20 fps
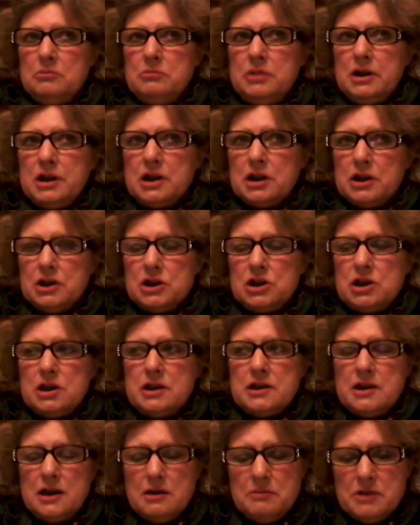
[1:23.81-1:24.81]
because she
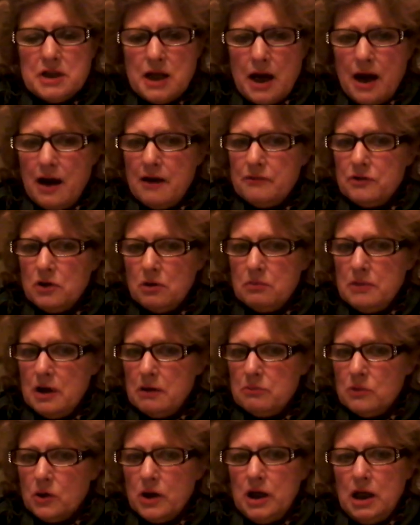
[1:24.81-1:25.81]
seems to have no
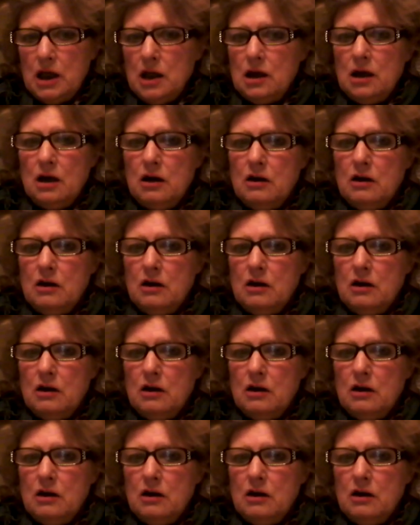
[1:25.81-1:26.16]
memory